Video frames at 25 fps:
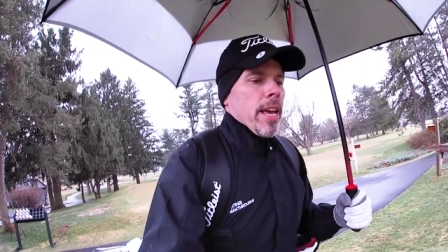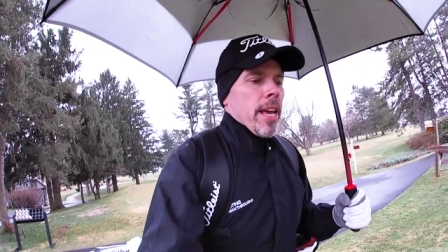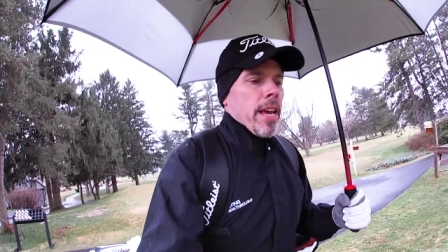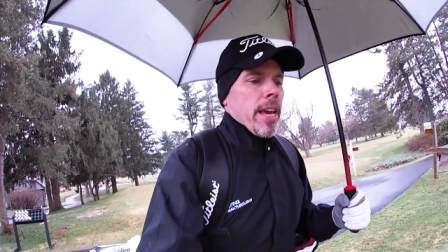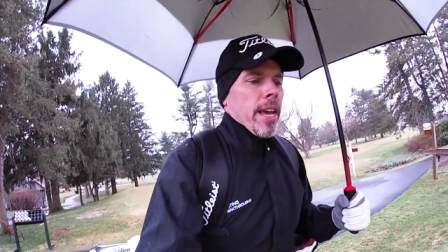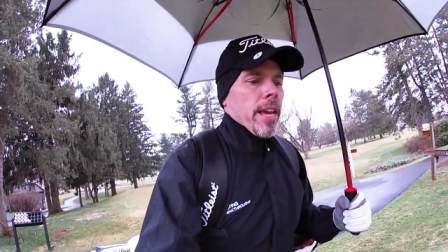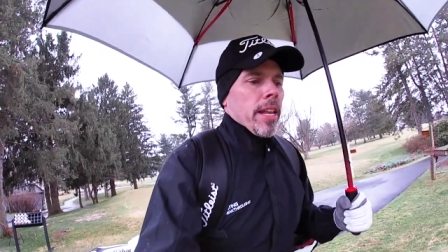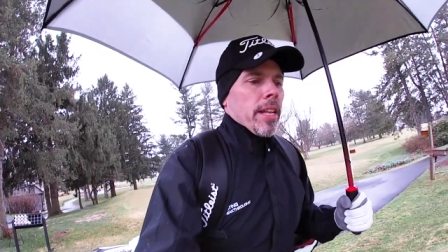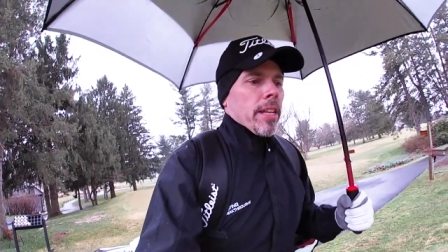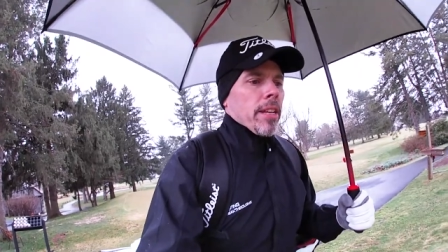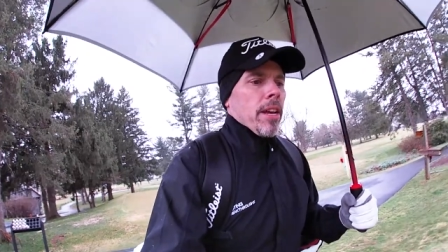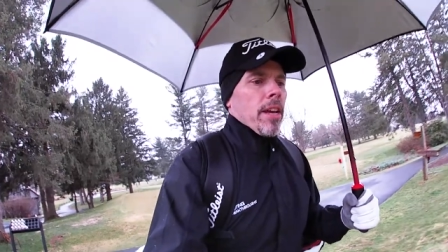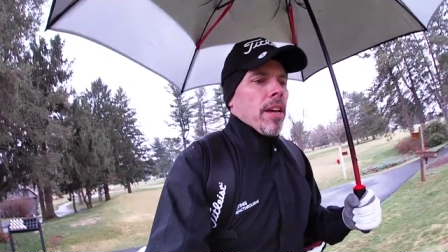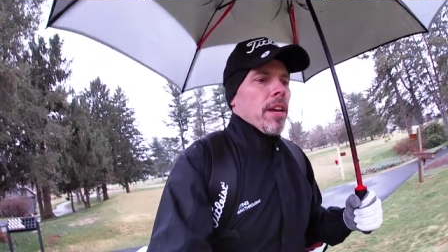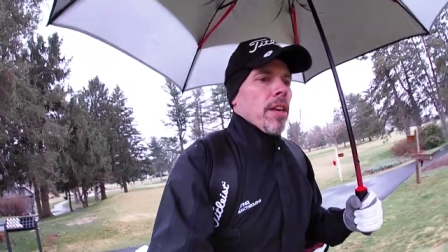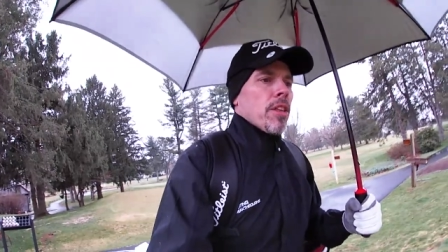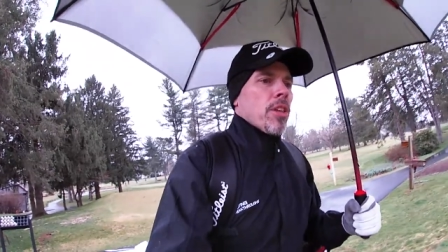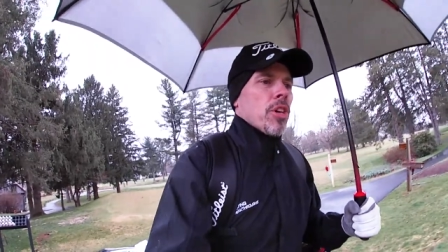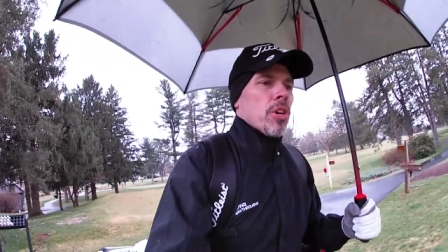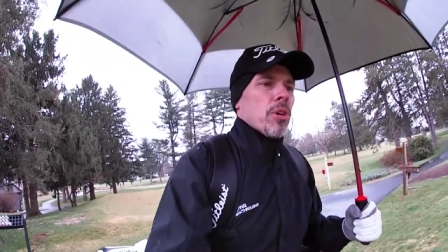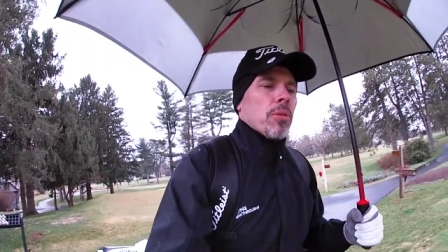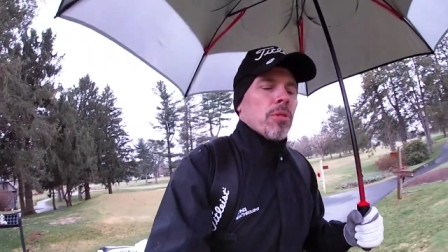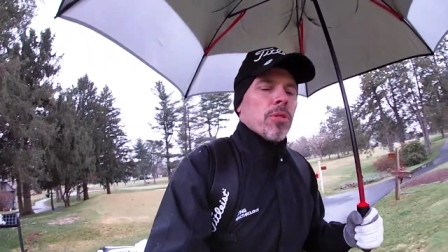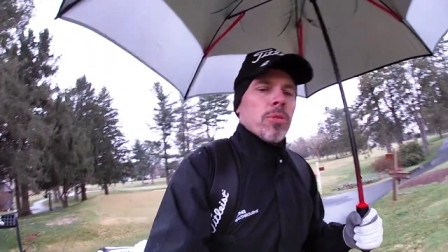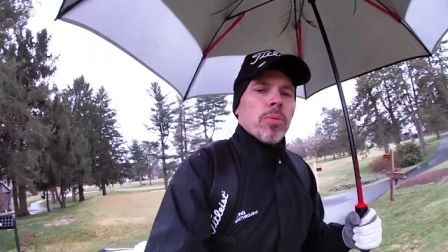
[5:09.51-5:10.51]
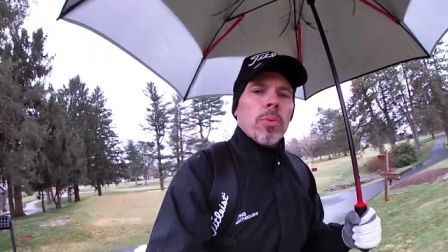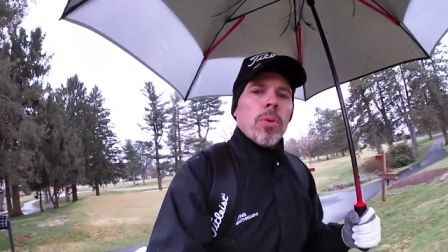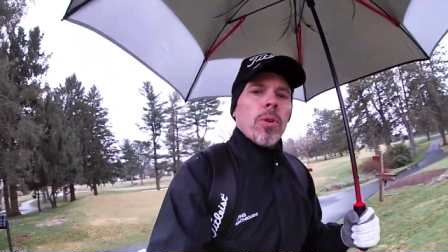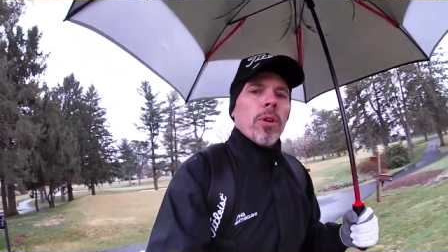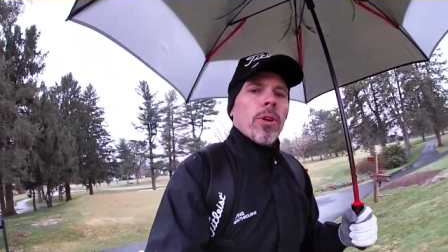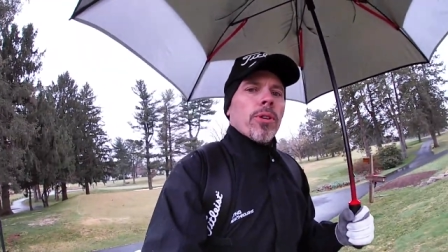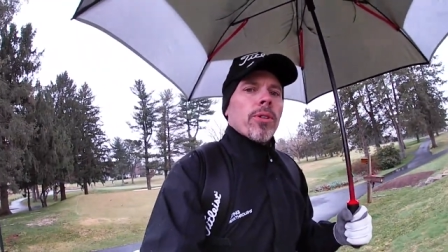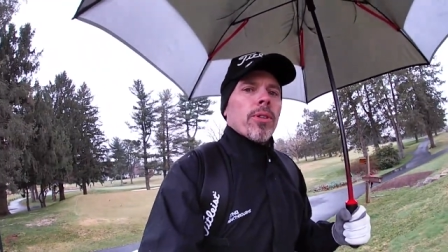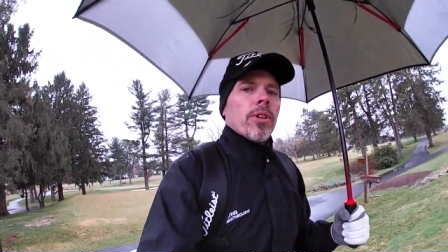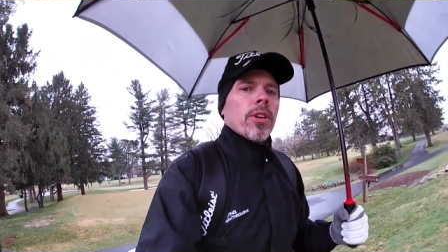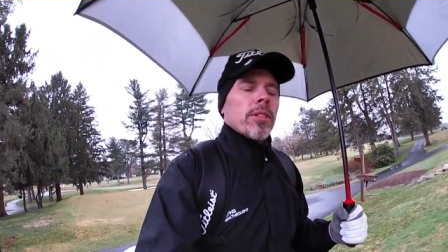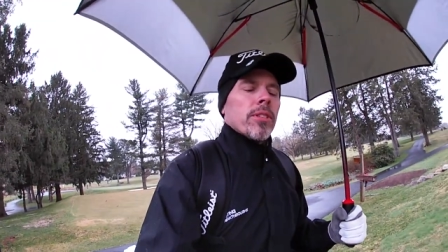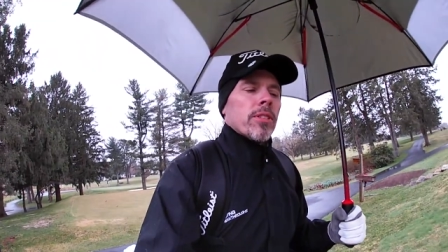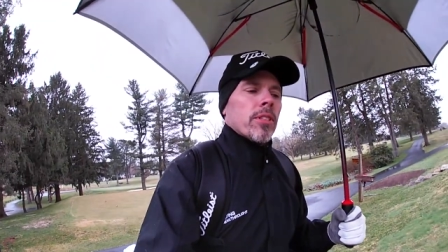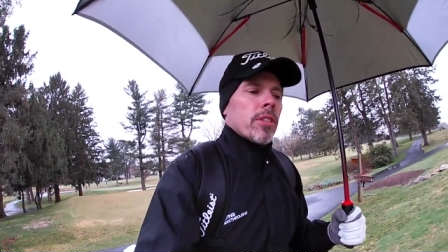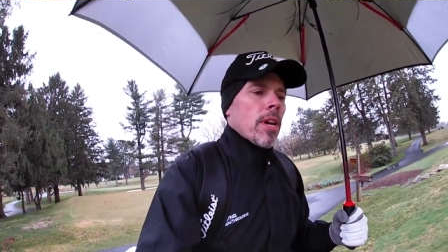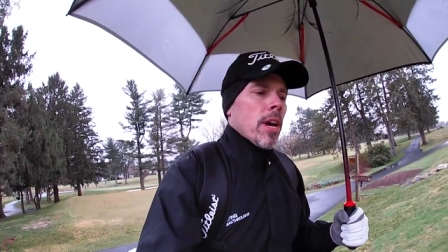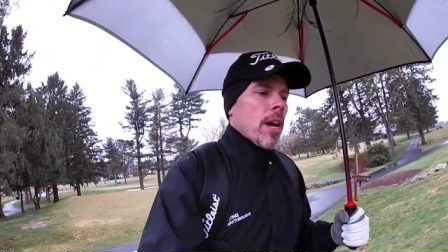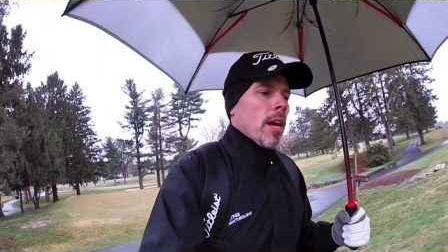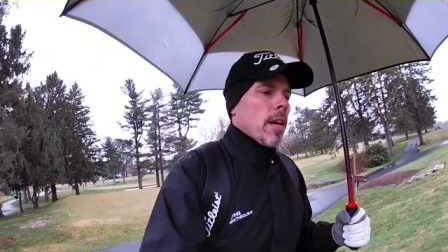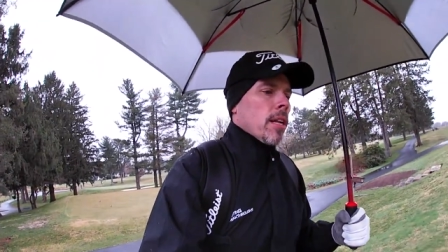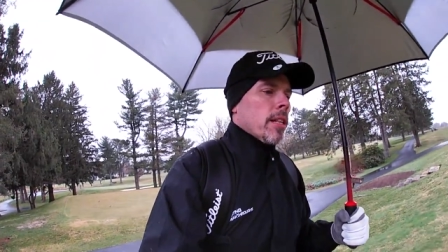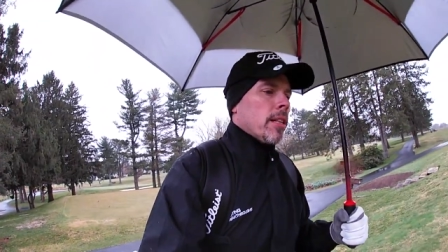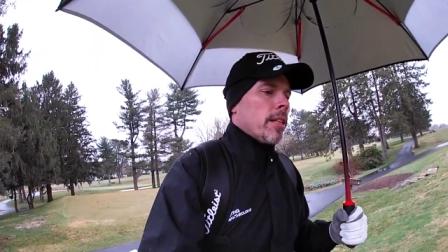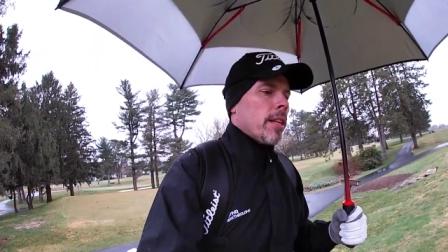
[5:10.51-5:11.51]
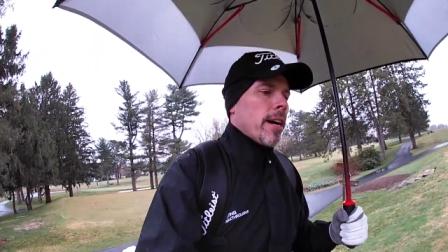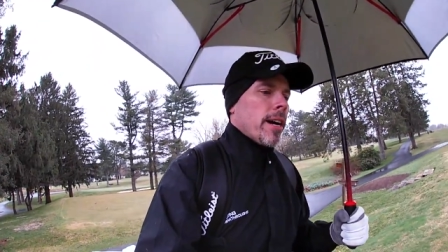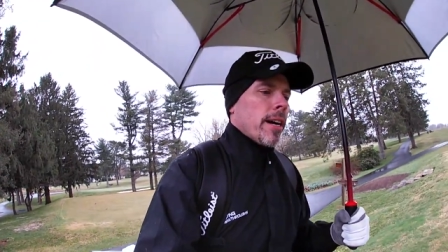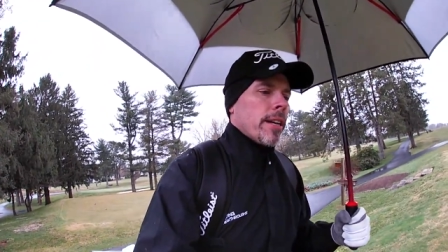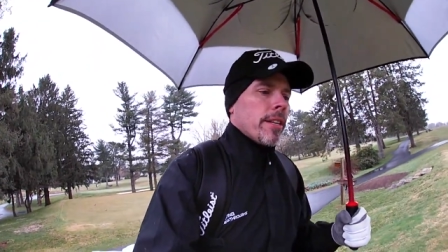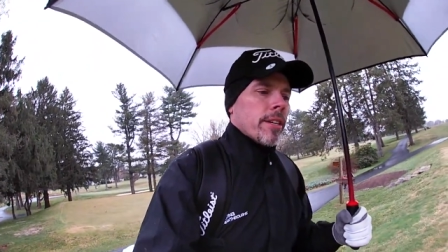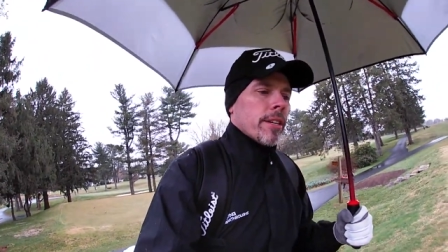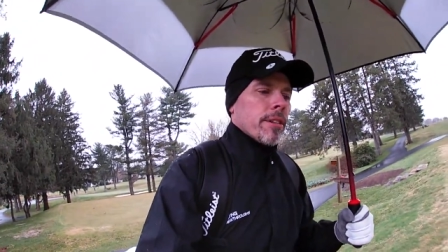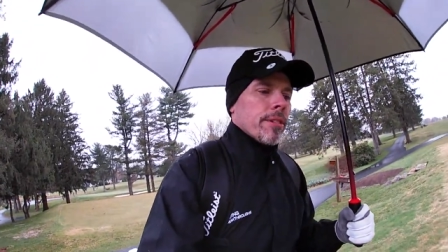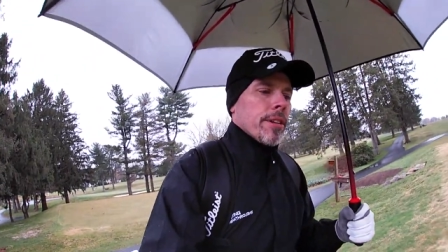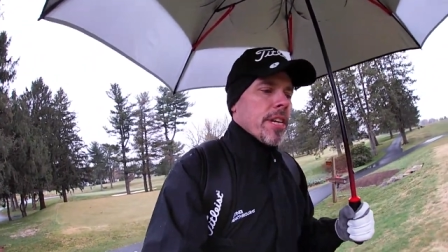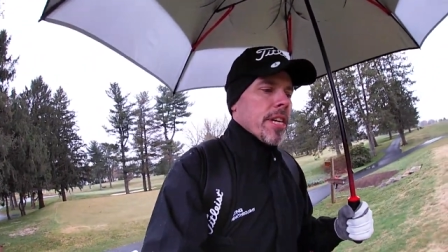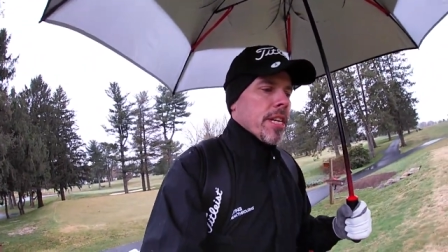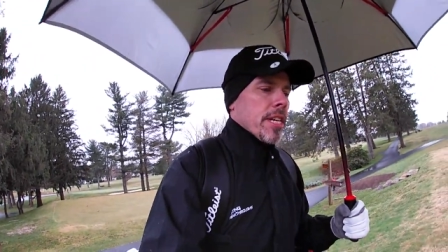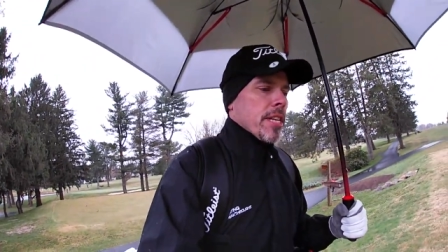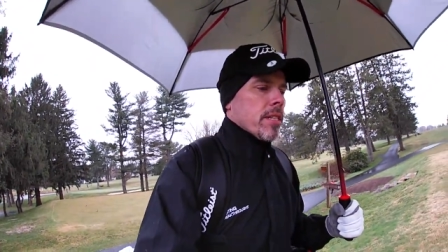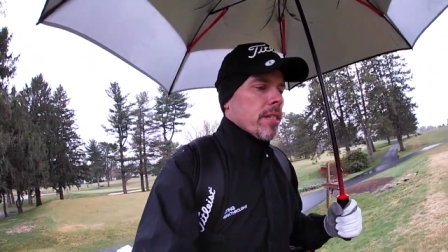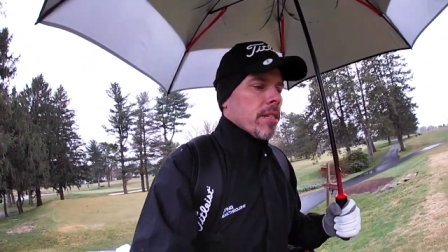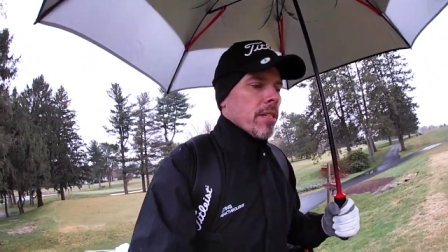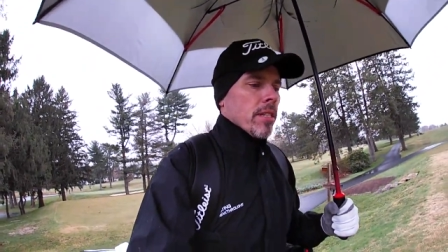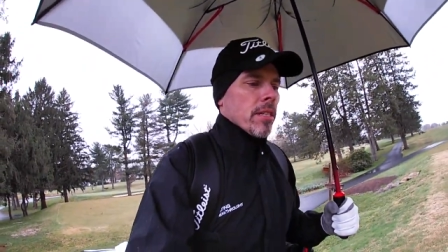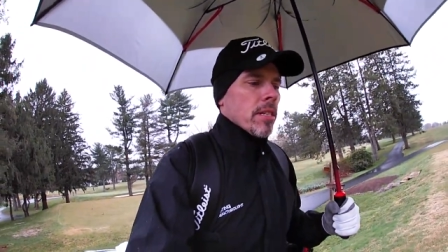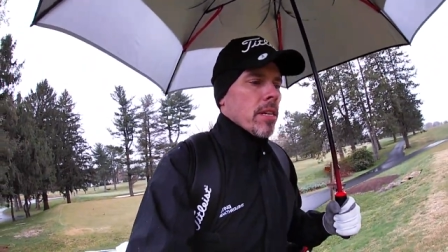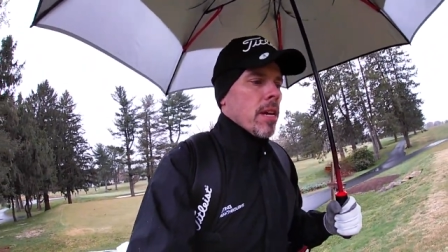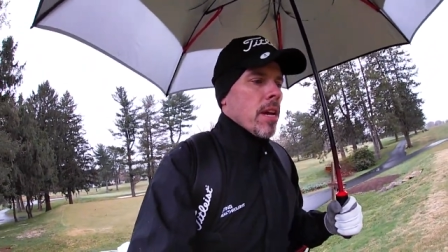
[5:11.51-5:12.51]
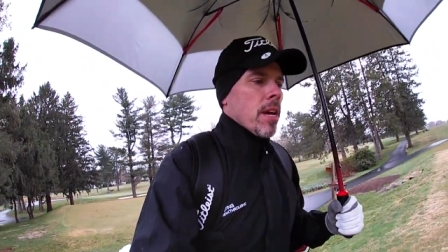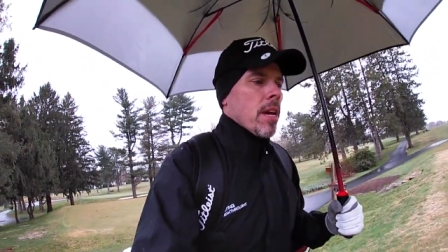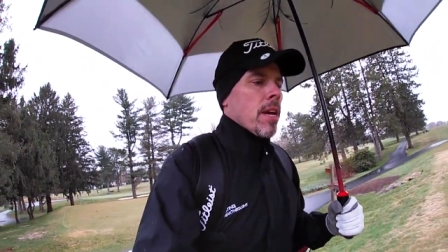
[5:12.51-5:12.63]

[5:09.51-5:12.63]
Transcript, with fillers: and there was water on a lot of the greens, and